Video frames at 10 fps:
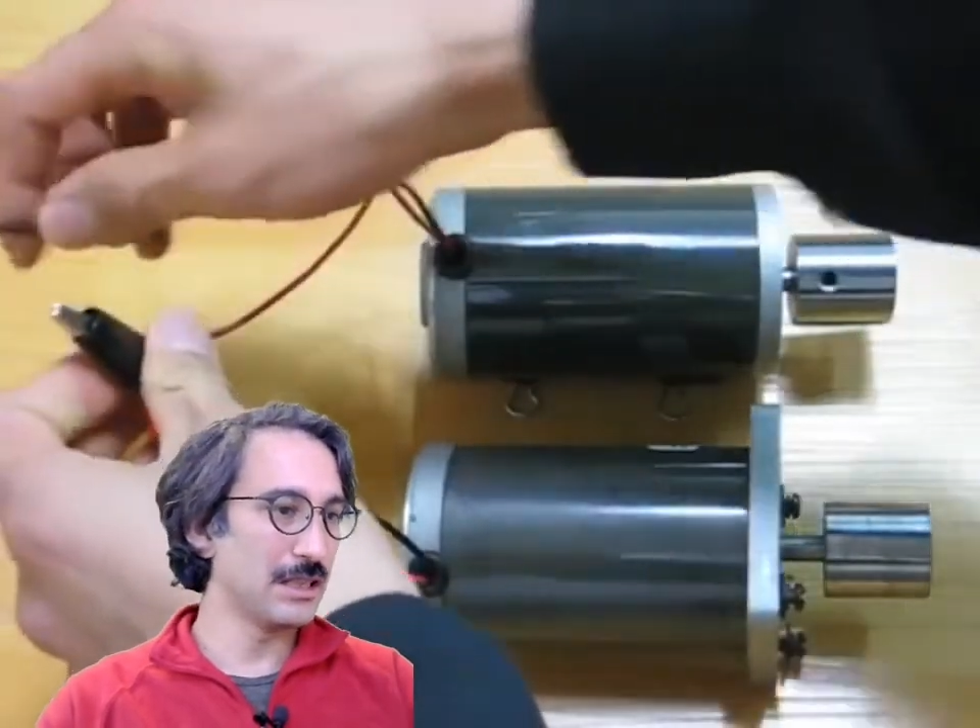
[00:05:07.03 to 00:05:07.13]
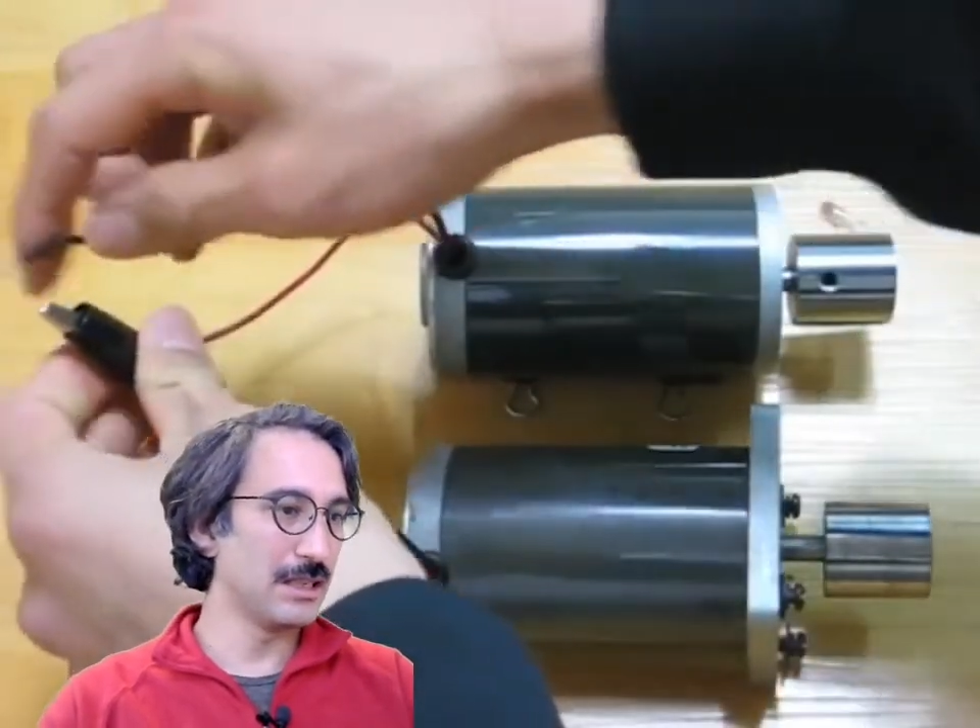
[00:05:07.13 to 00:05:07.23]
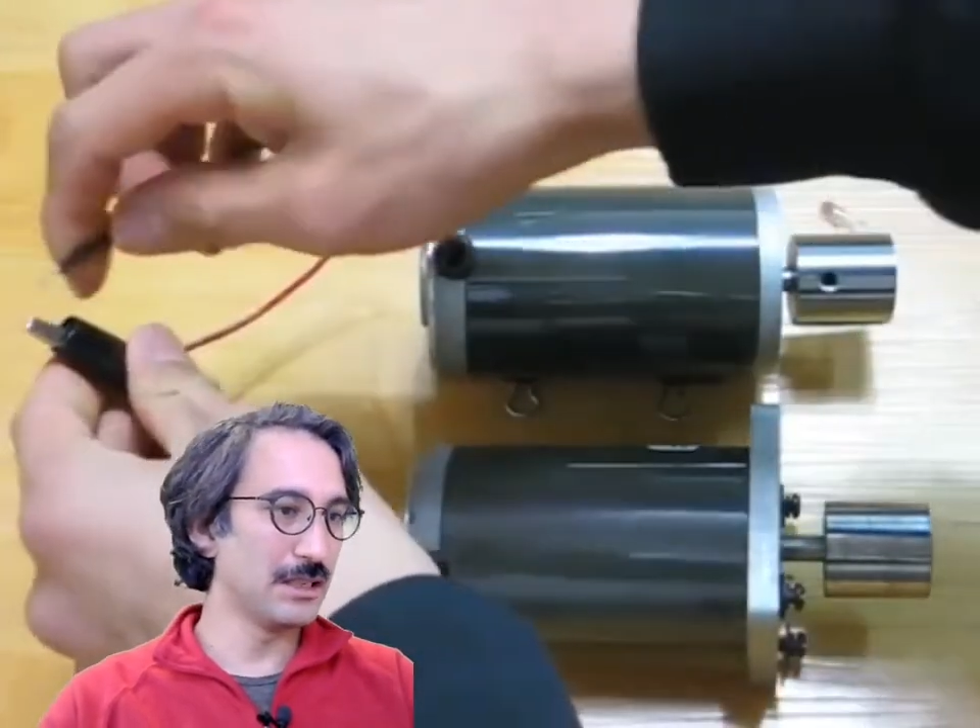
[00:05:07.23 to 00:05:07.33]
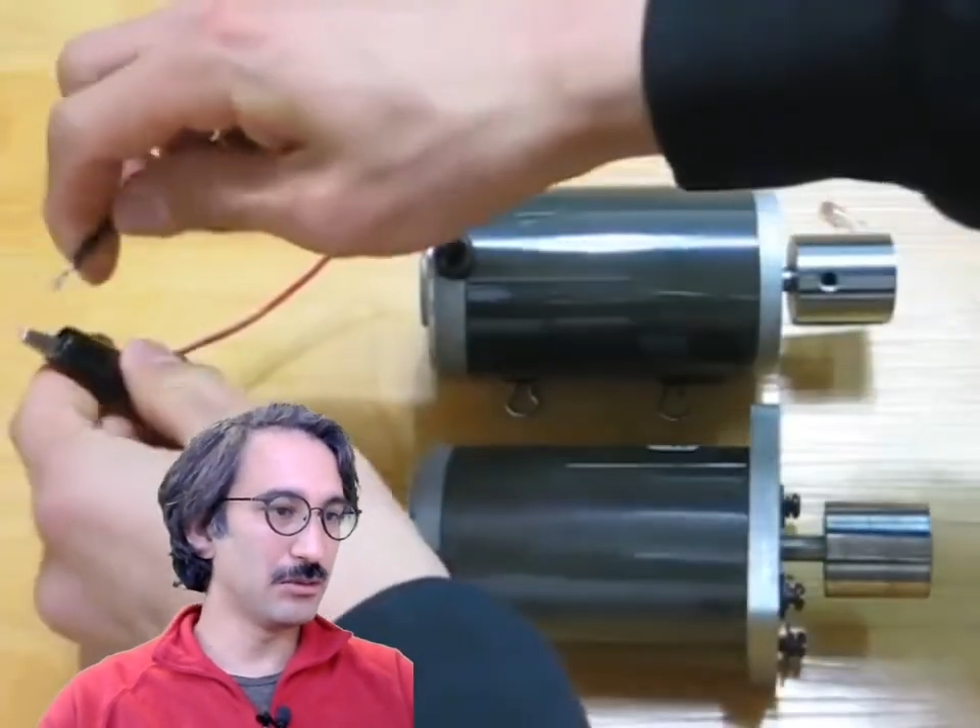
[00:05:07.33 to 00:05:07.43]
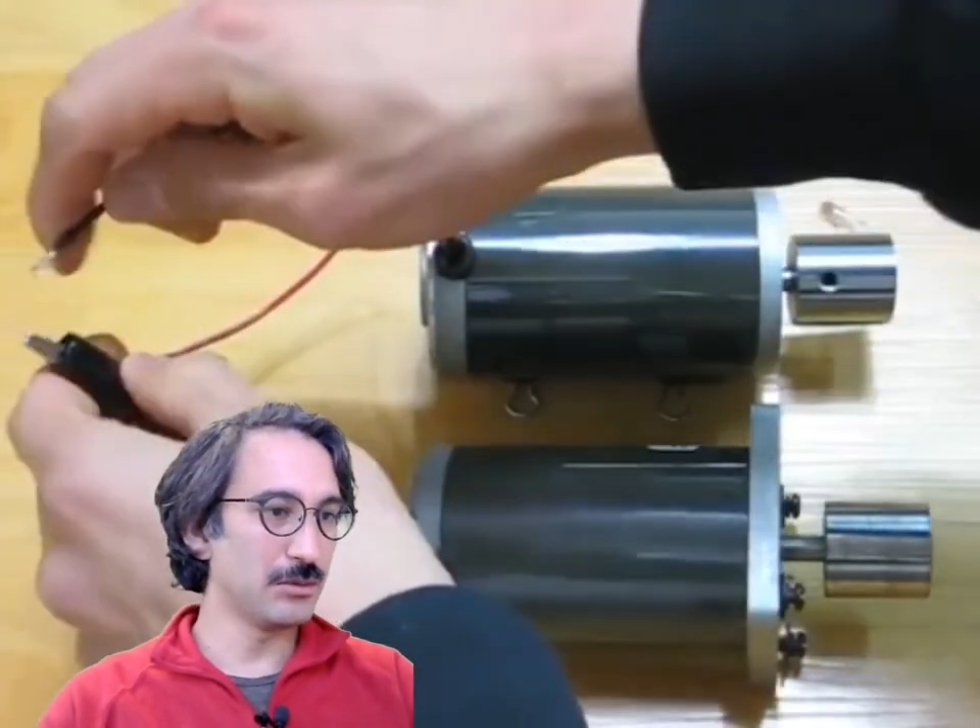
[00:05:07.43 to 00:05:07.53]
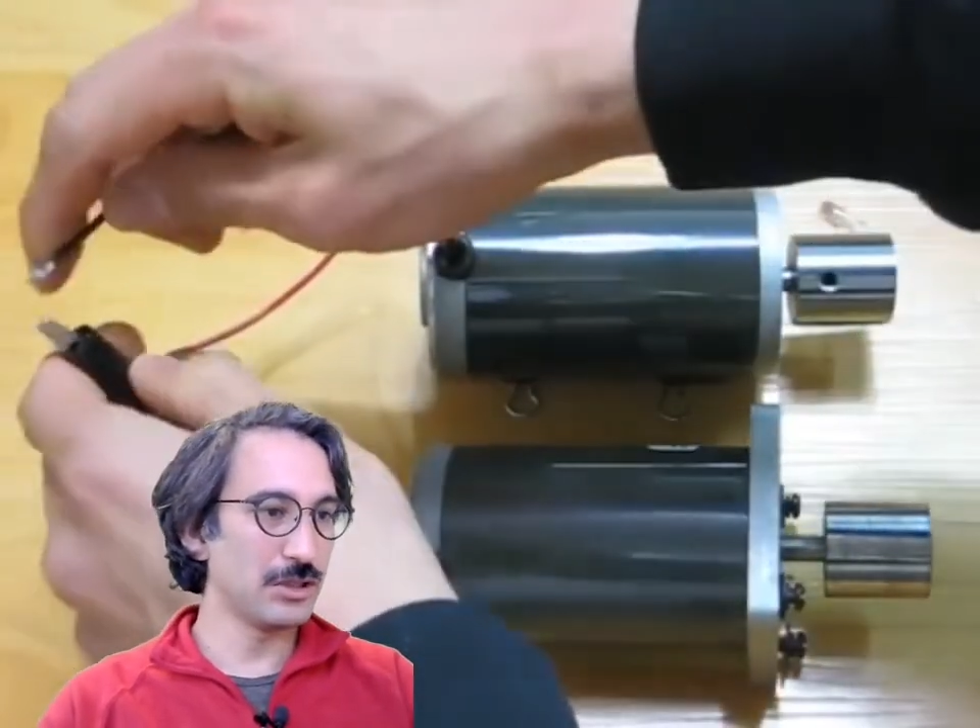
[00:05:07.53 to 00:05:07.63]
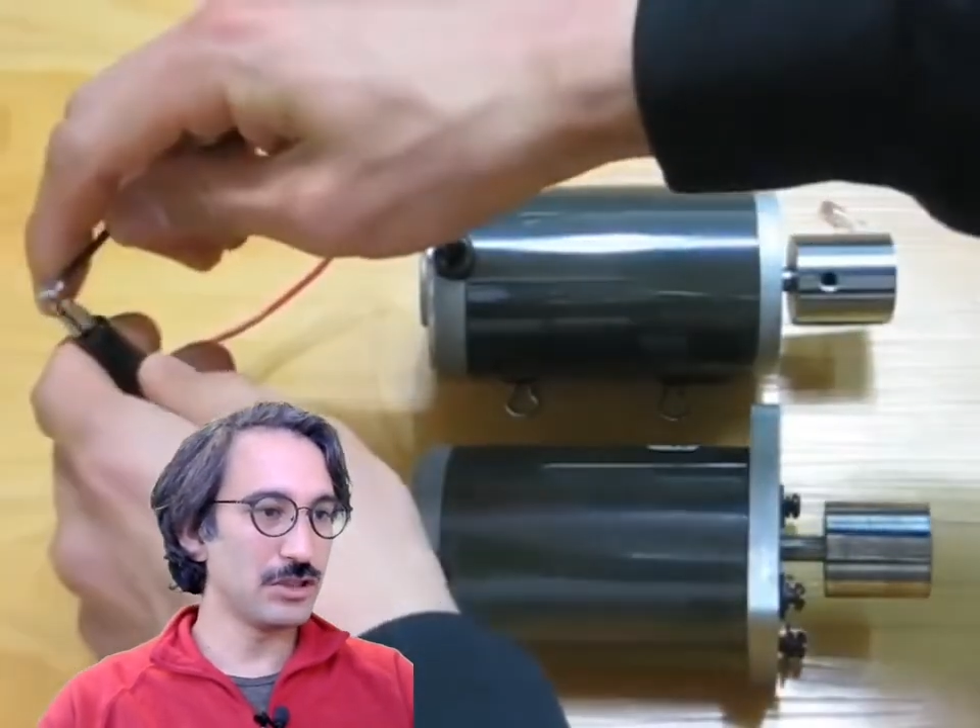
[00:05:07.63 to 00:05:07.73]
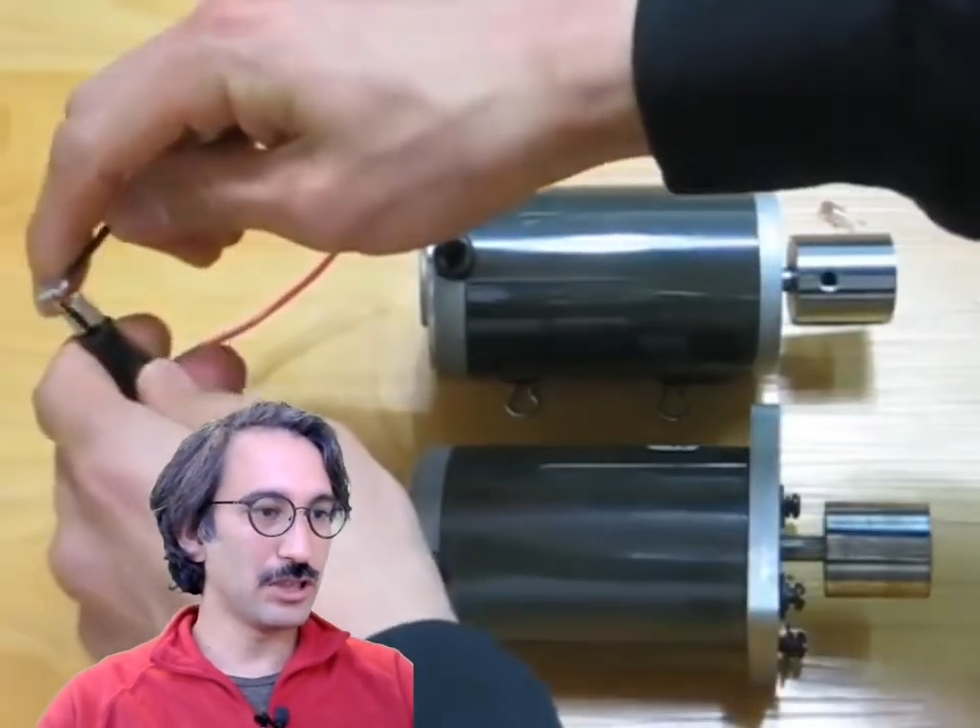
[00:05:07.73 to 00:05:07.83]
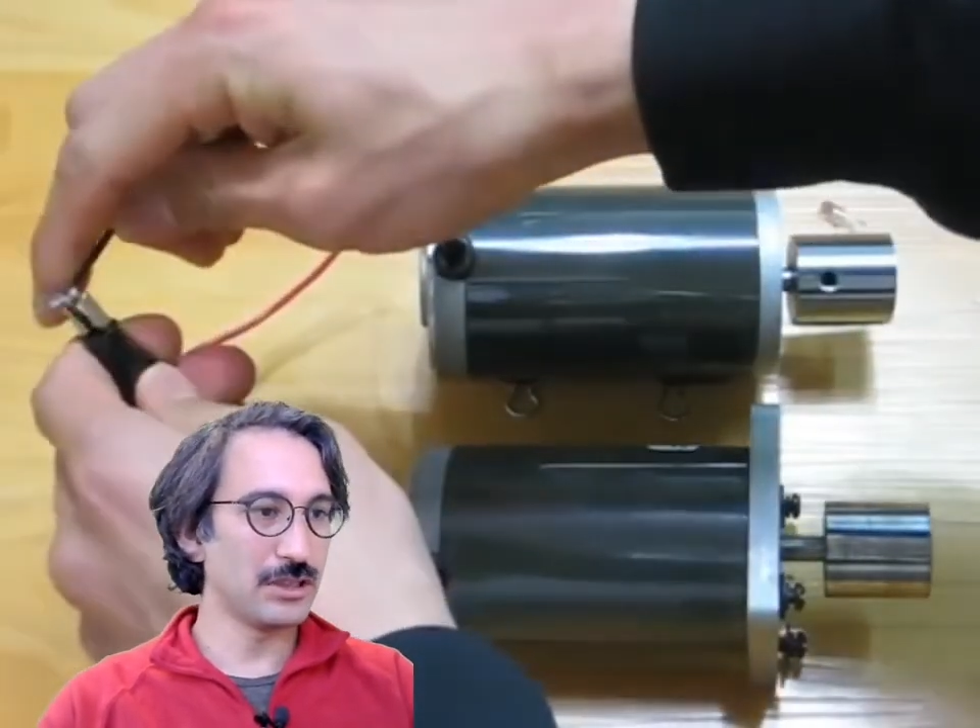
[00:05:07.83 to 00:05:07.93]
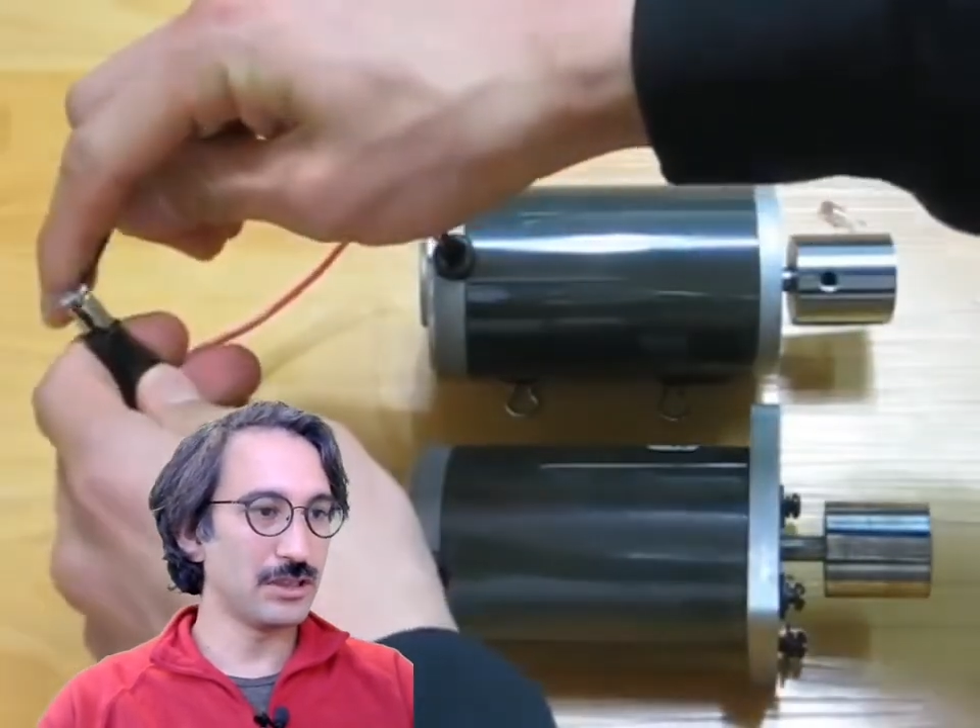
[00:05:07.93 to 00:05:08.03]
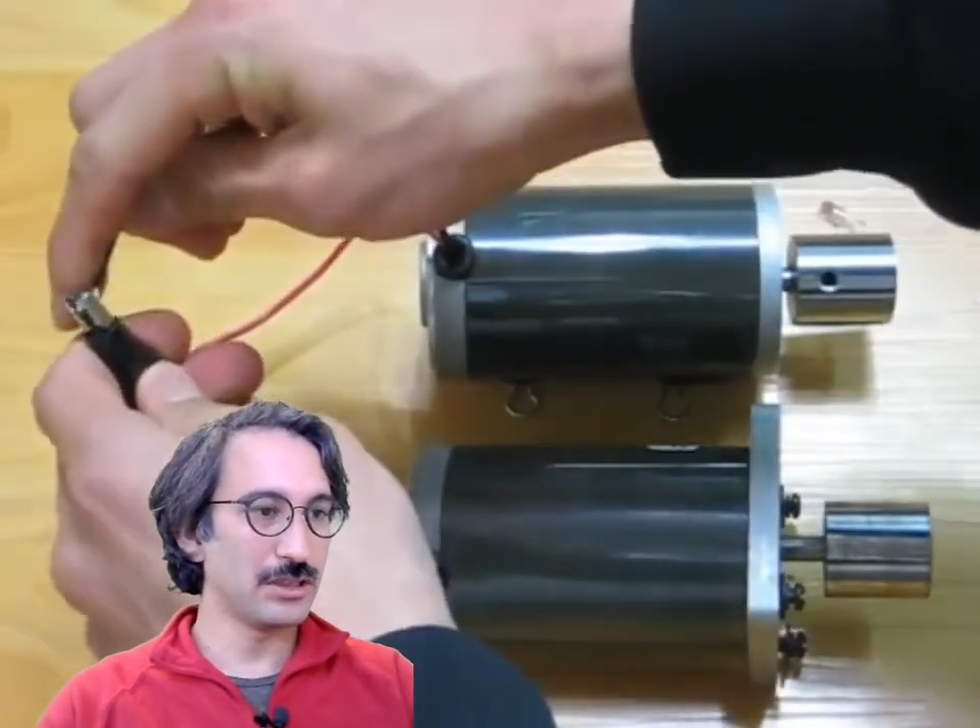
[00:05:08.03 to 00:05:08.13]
to each other.